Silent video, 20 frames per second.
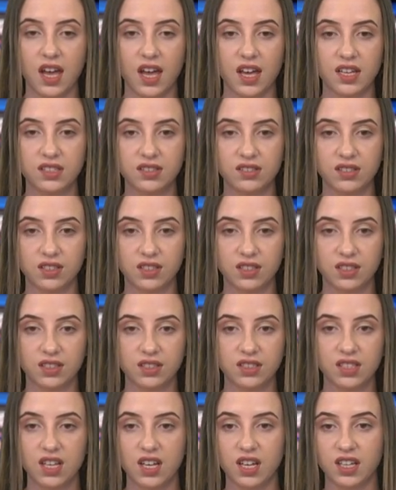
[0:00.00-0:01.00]

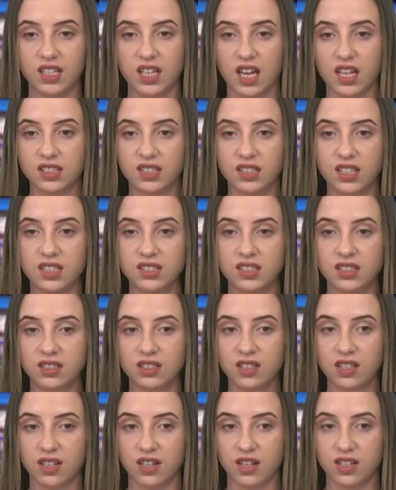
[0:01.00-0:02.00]
Assyrians, Yazidis
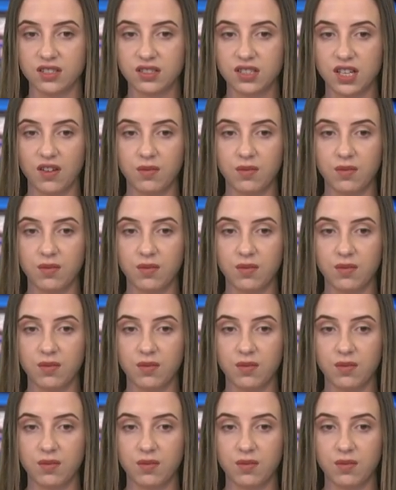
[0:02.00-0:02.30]
and Kurds,